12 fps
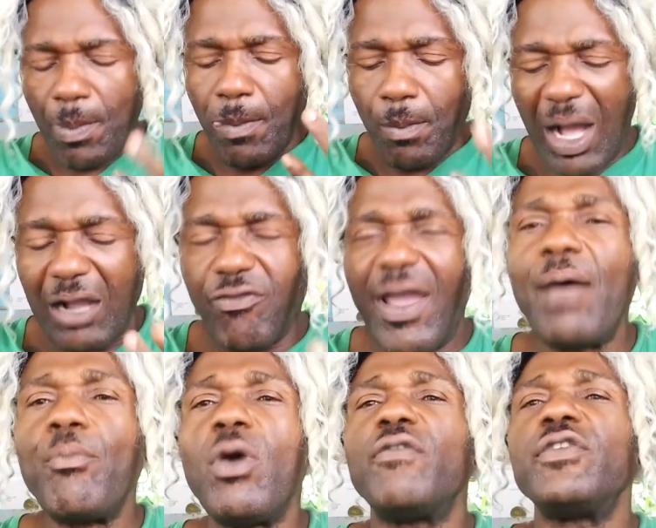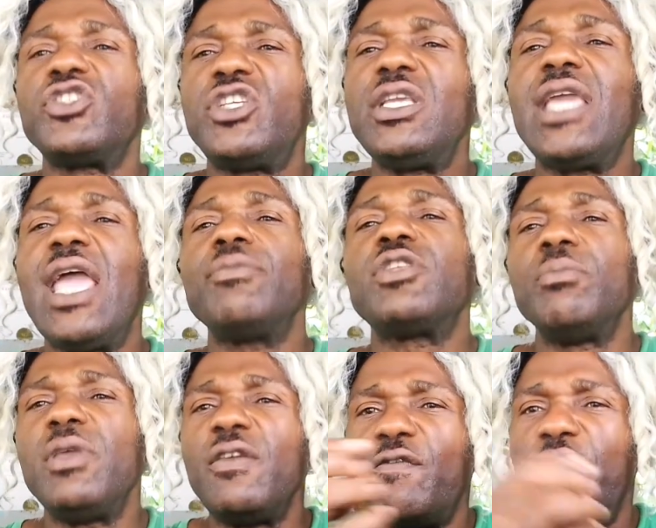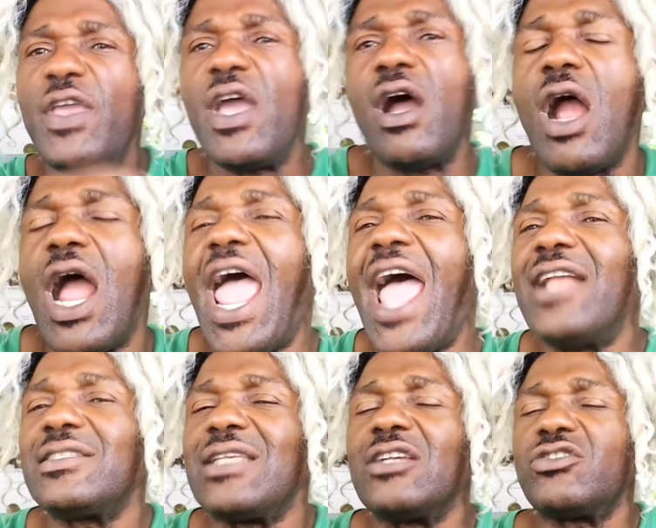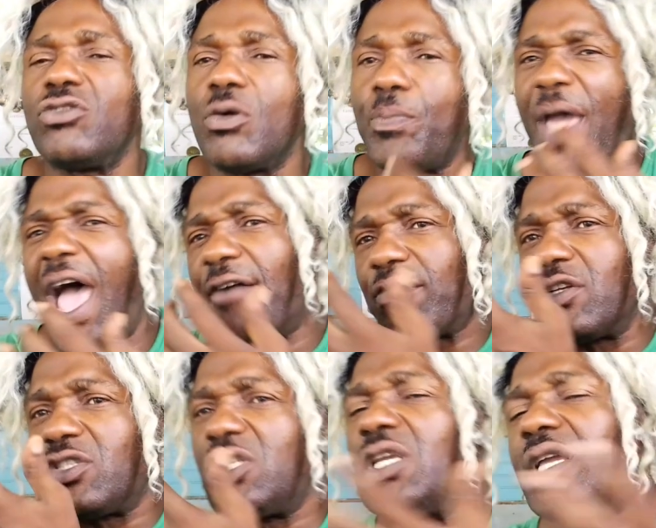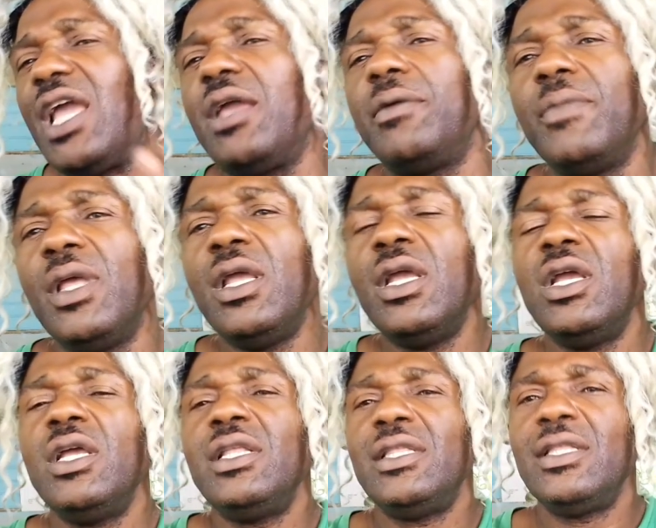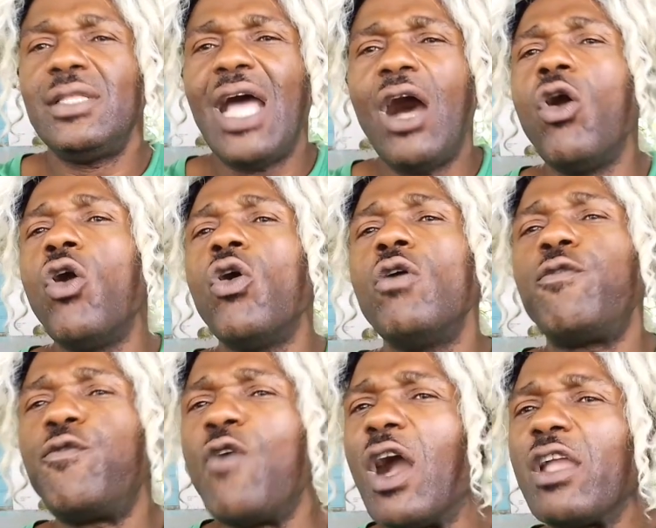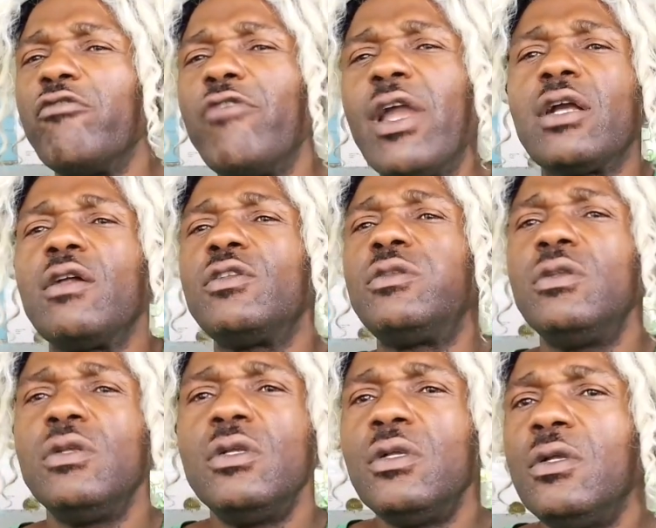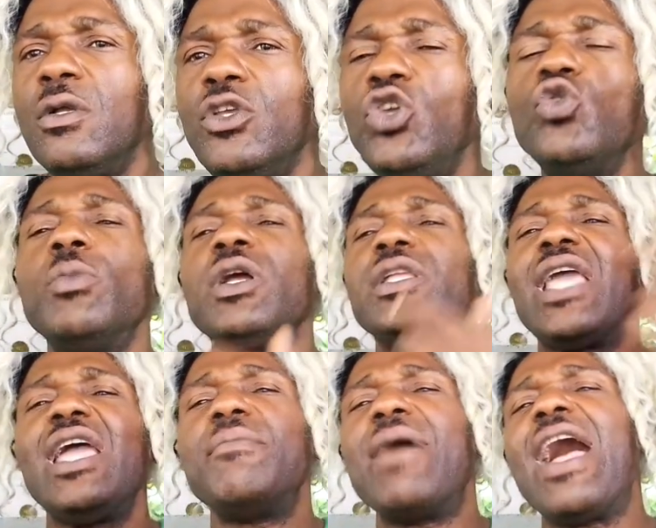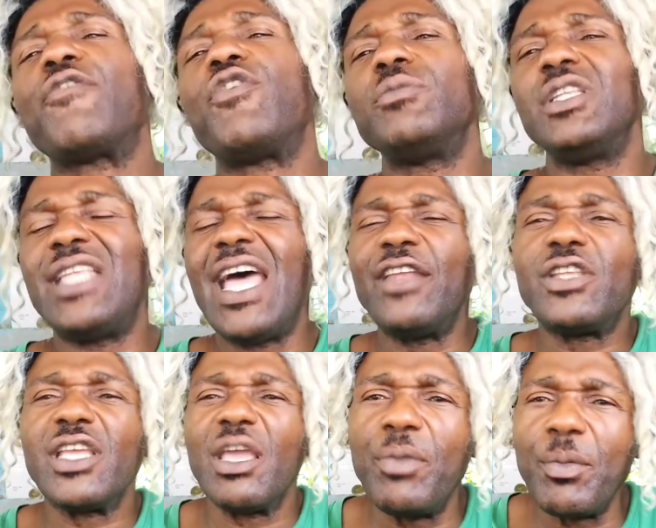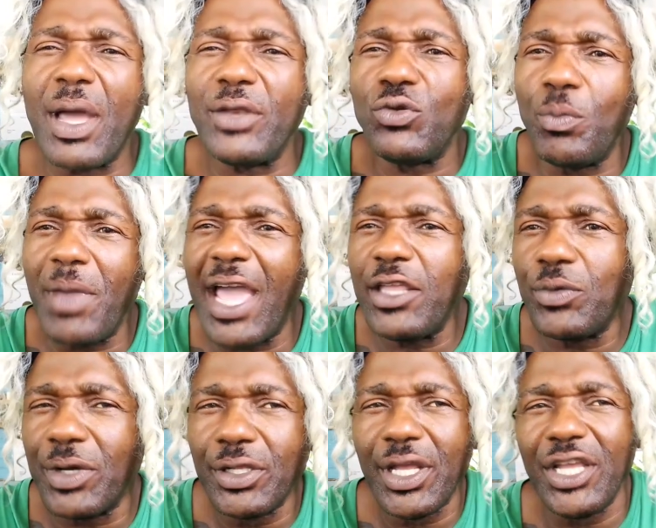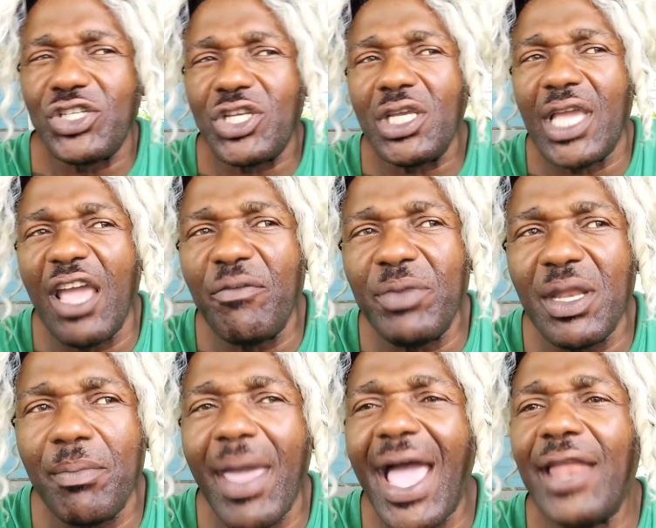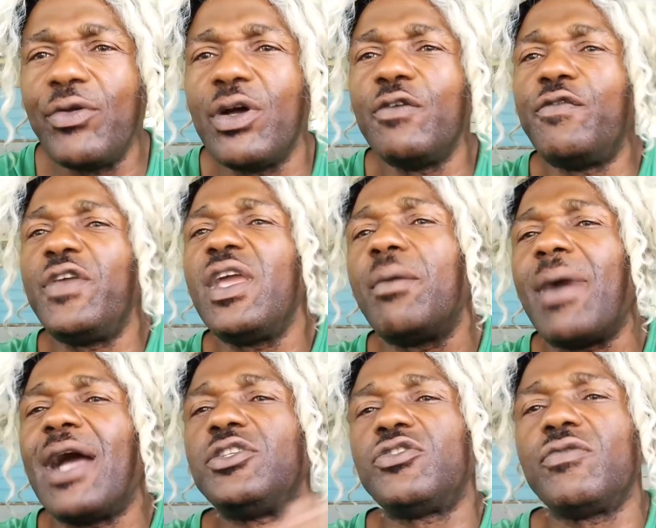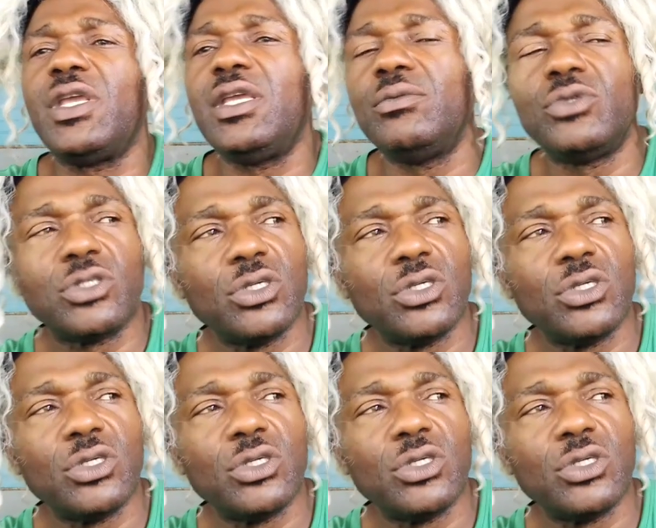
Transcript: my grandmother, she came to me via her ancestral path because she came, that old fucking wrinkled human came back from the dead to give me my new manual. And she gave me the manual via my dreams.